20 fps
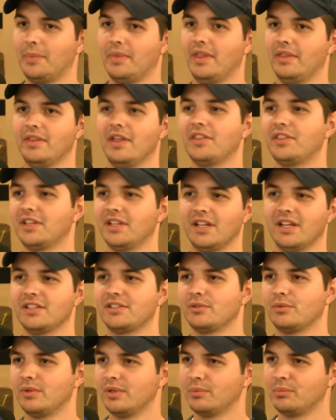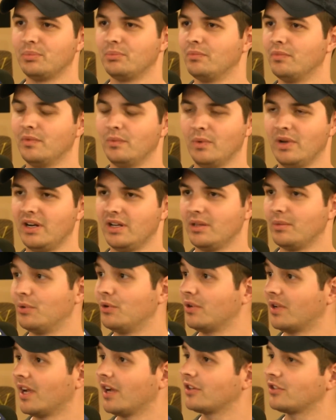Nothing against the Winnie the
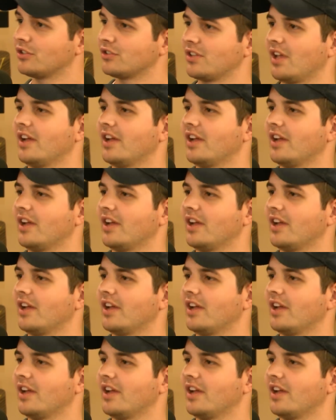Pooh characters.